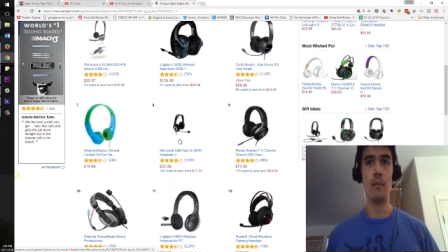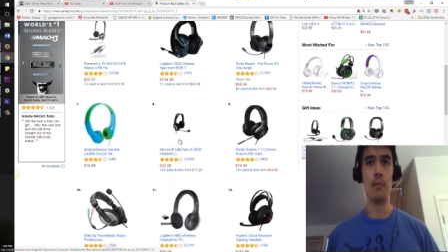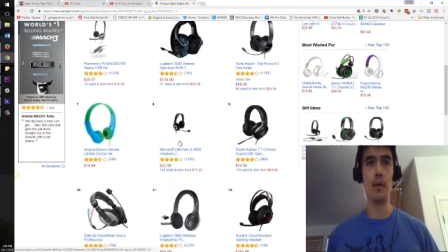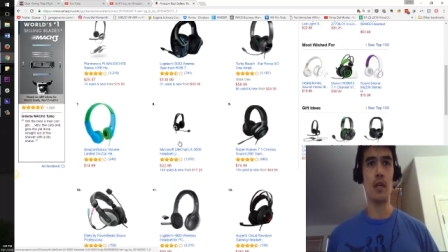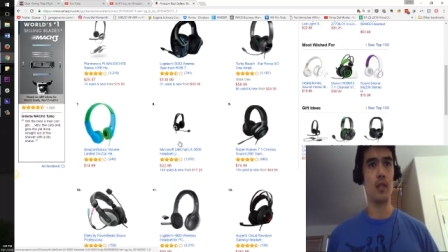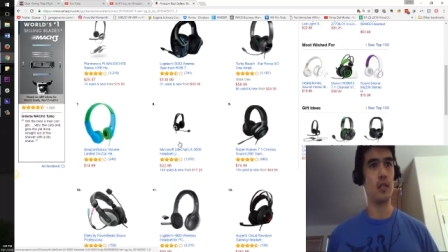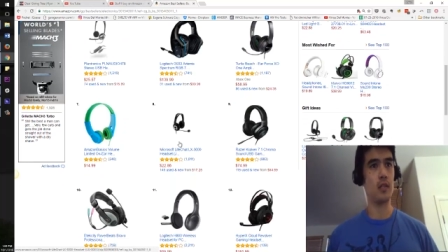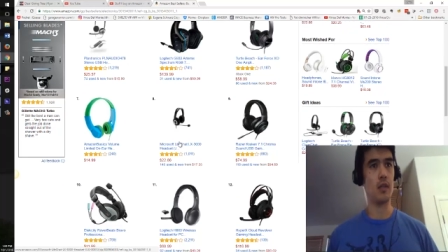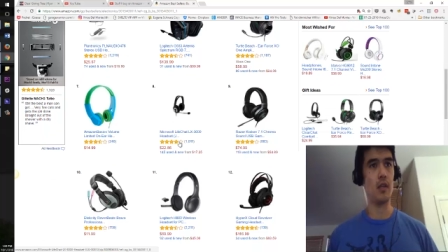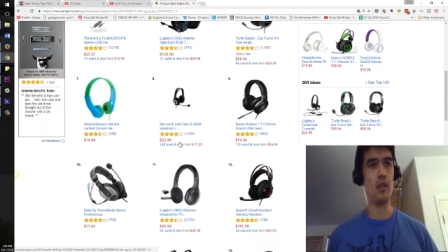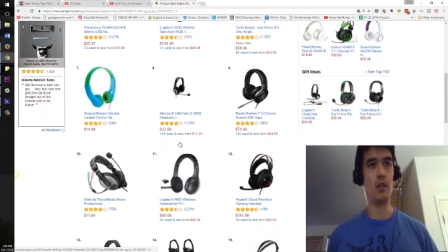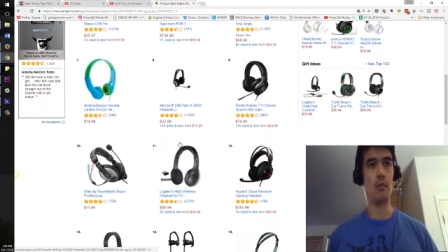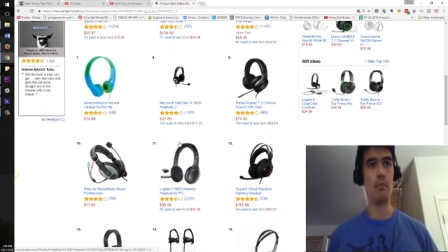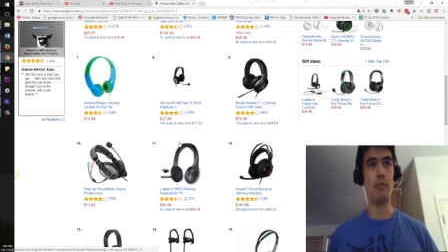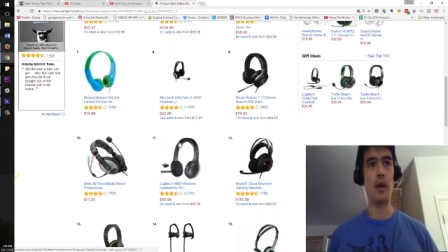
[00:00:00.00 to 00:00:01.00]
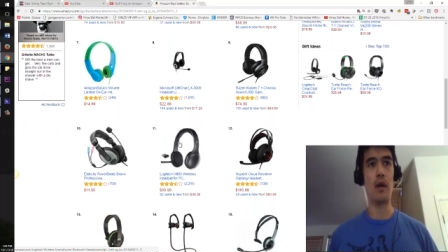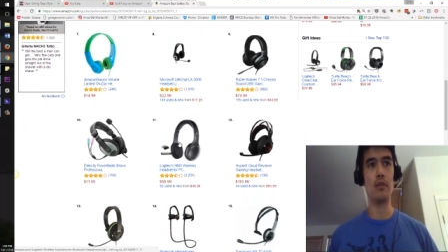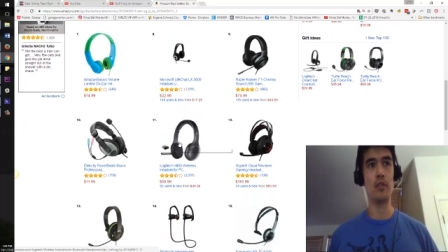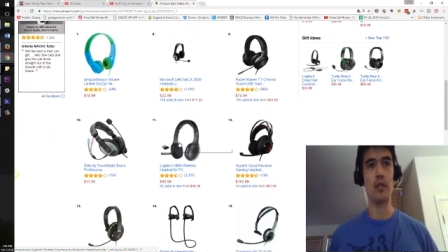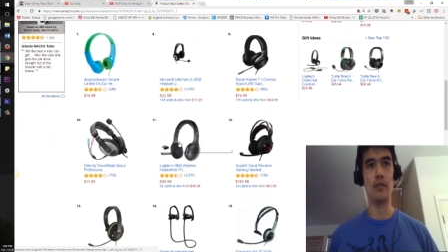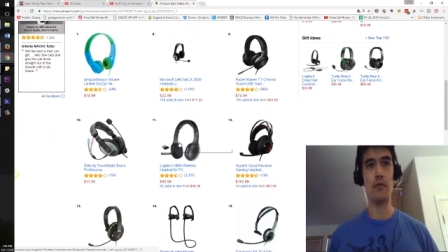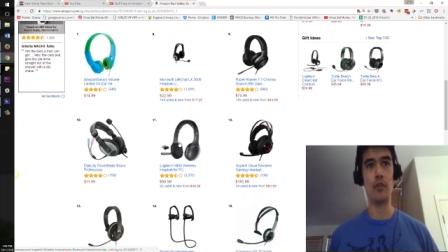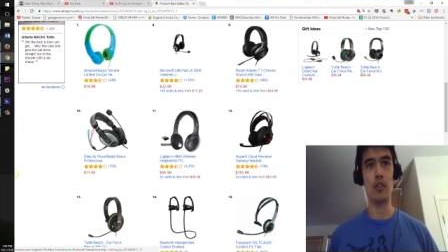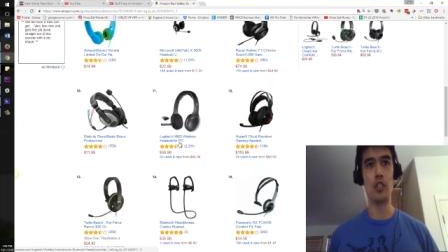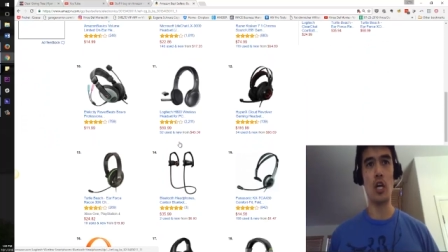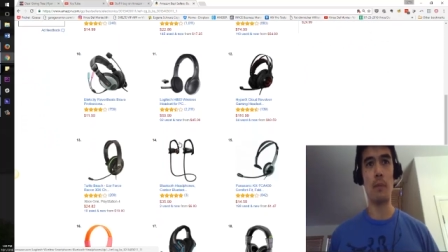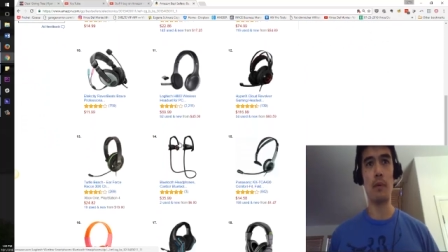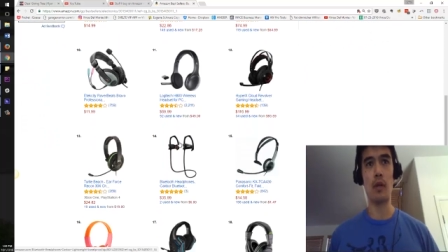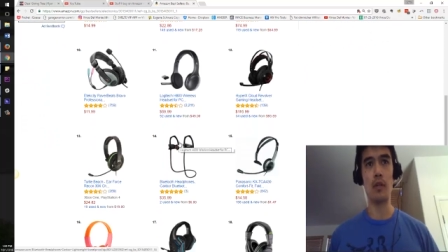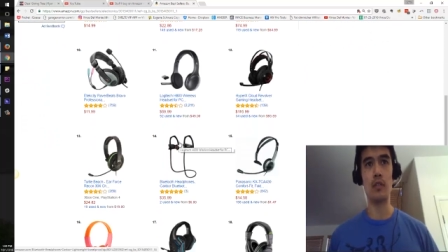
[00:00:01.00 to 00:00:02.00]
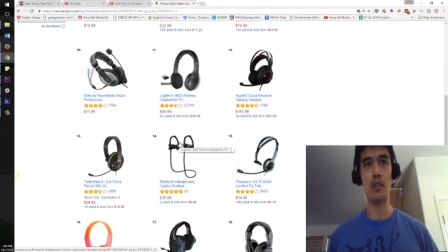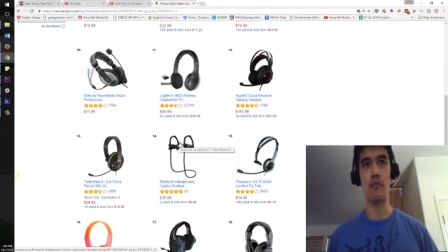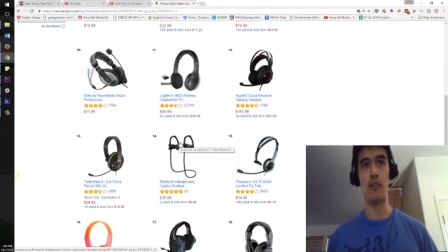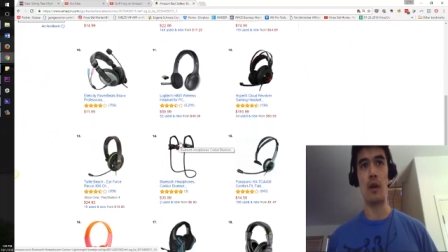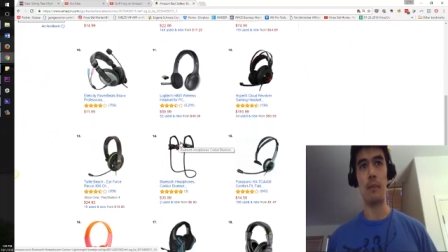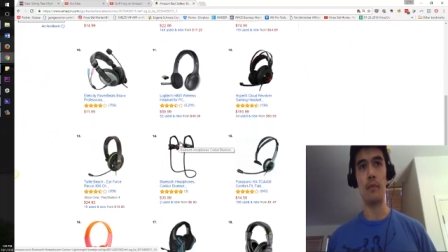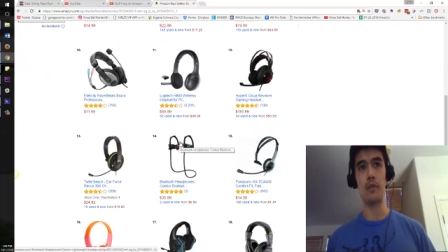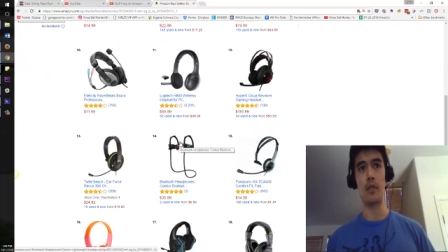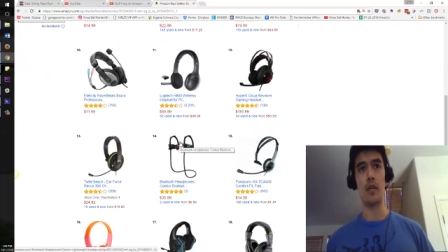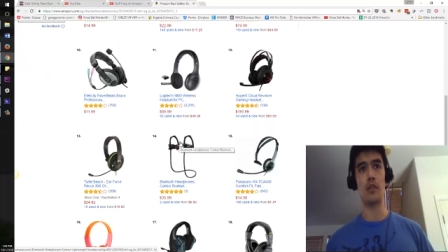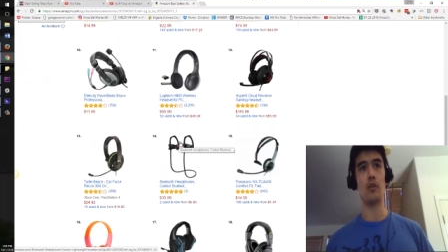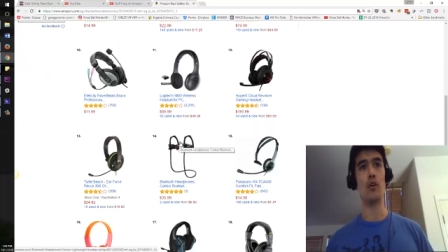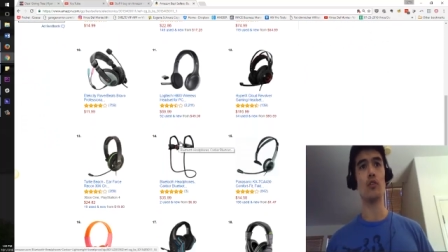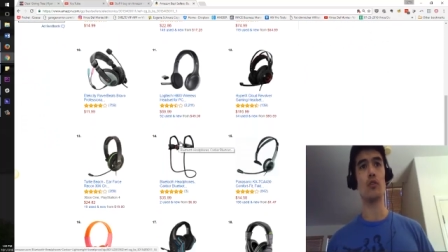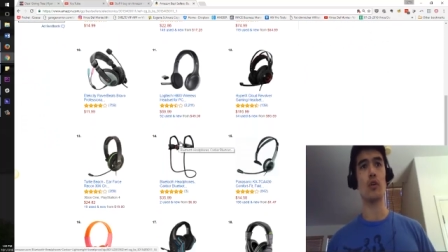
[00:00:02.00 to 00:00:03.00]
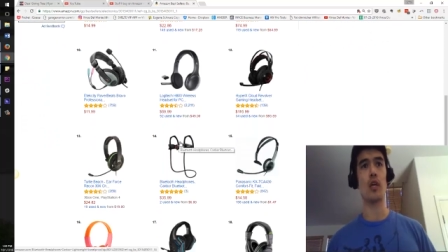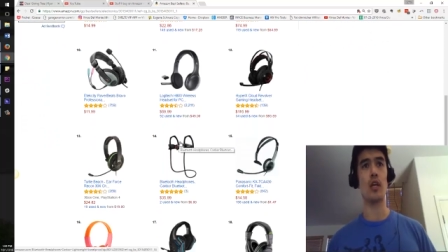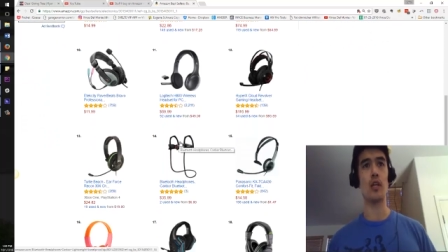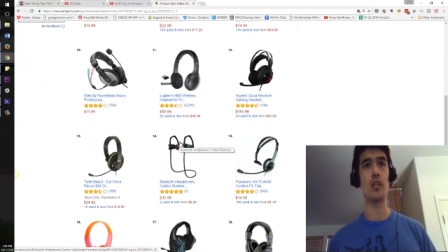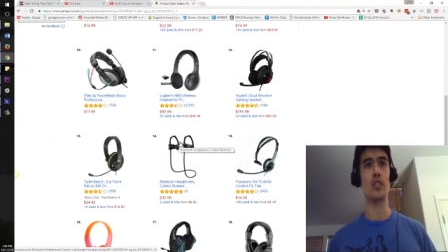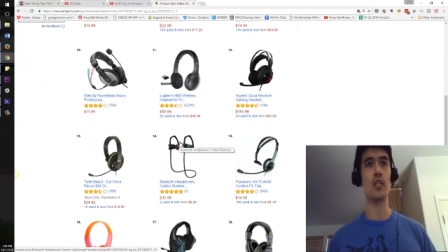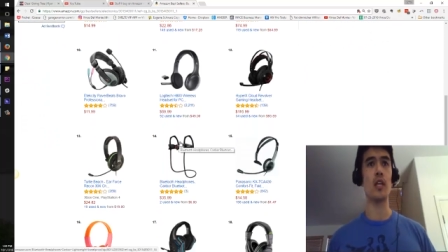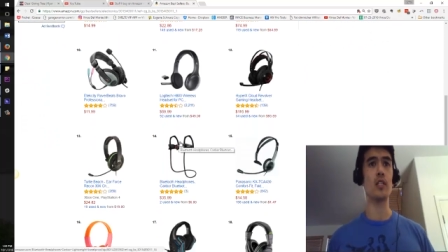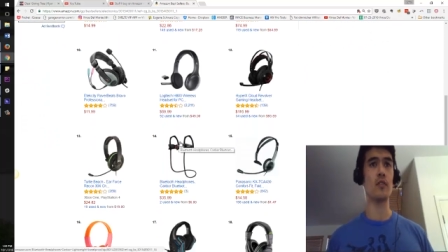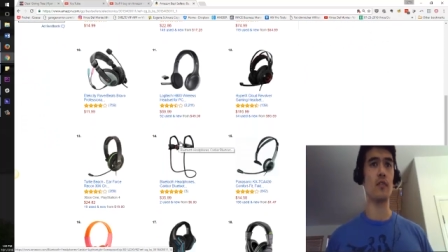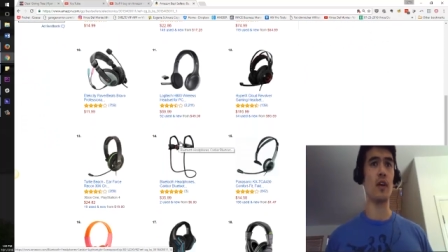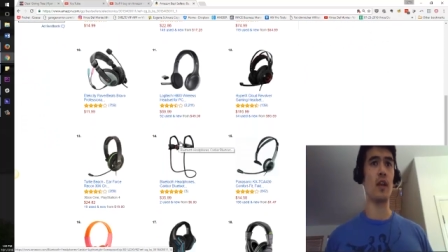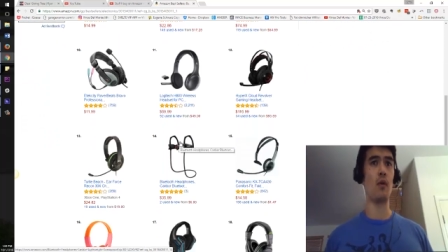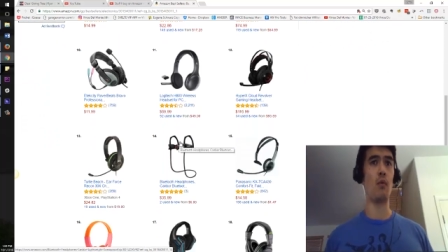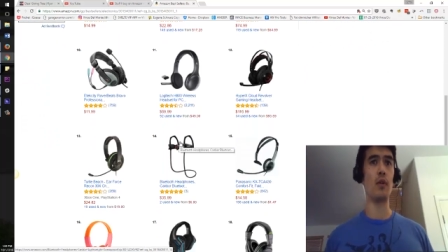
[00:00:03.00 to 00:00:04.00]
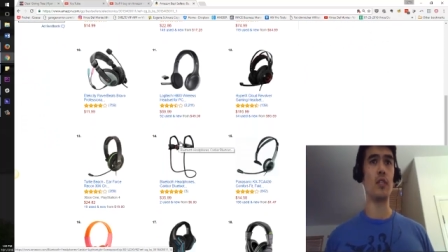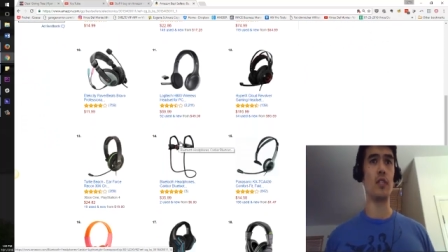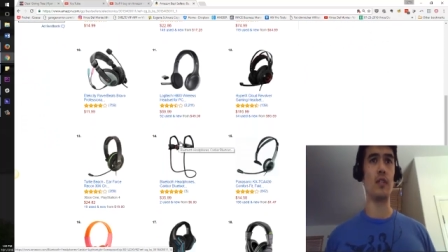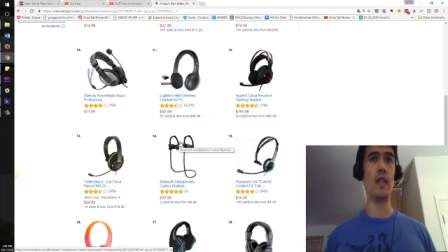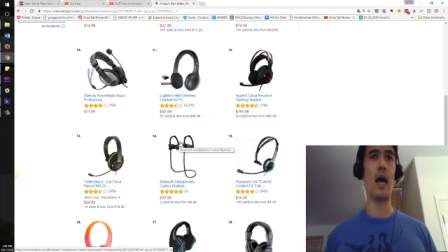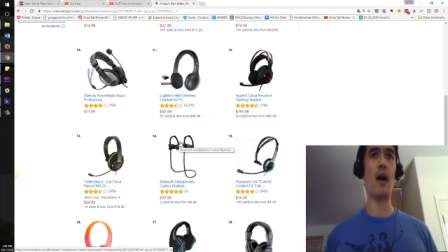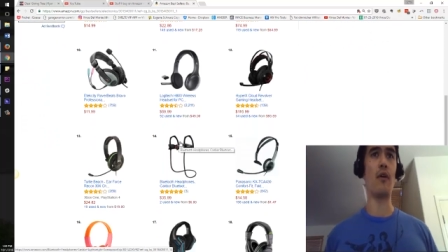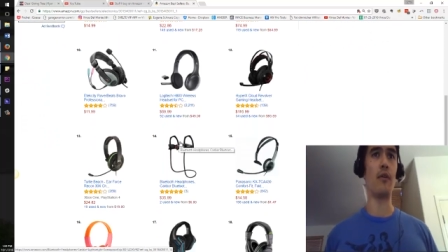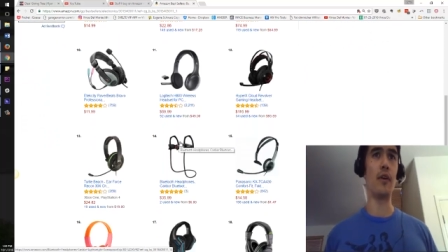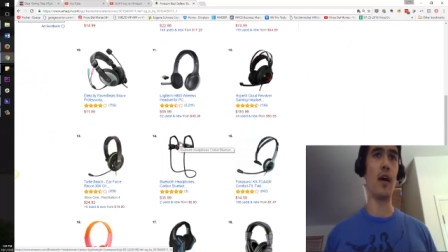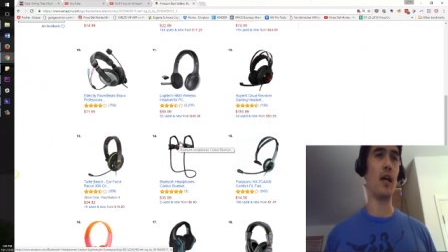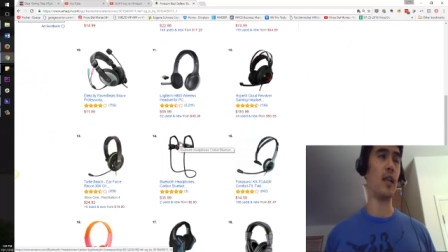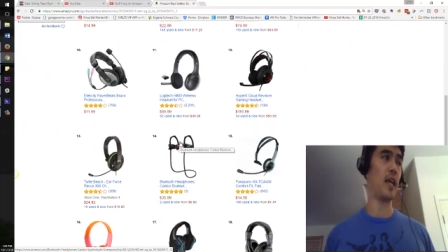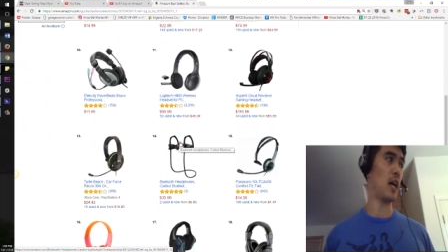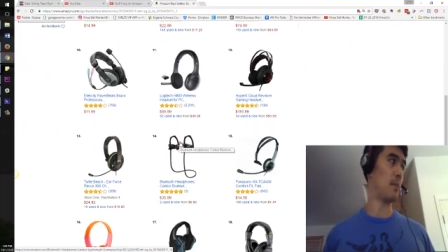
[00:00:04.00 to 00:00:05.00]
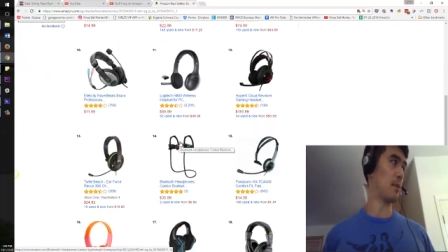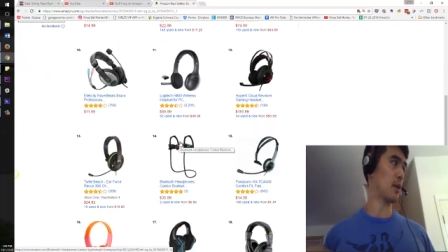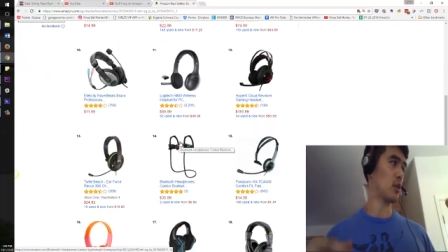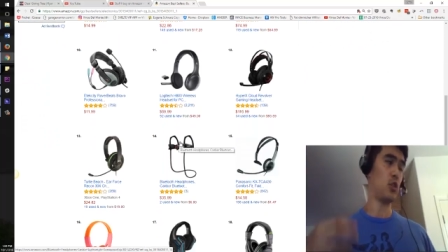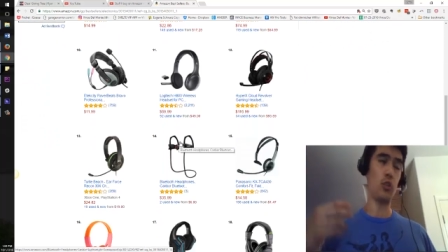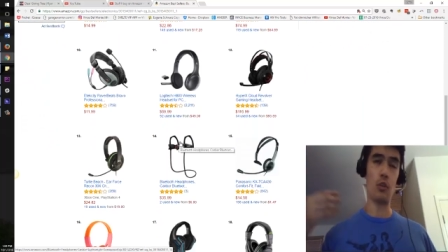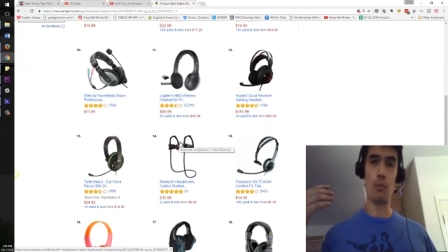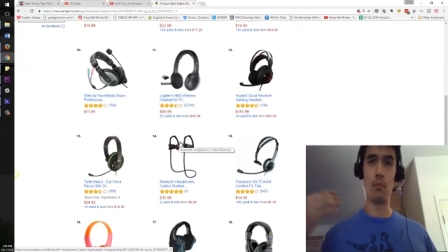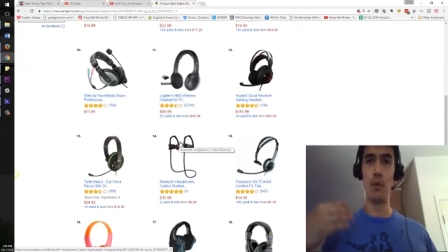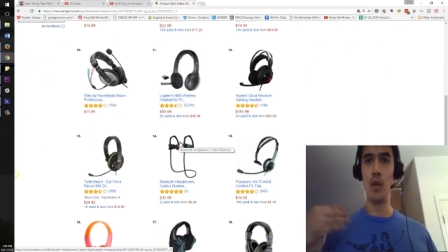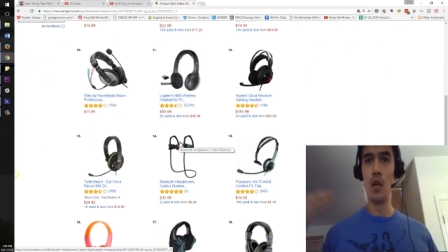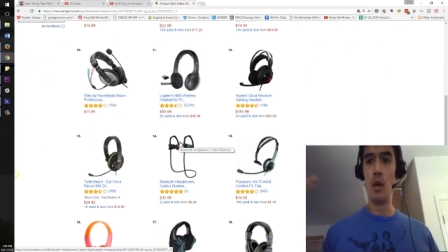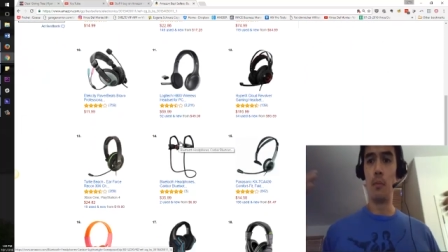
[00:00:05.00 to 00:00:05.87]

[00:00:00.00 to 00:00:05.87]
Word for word: because you know browsing and shopping on stuff for Amazon, you also get a good sense of kind of what's loud or not loud because you can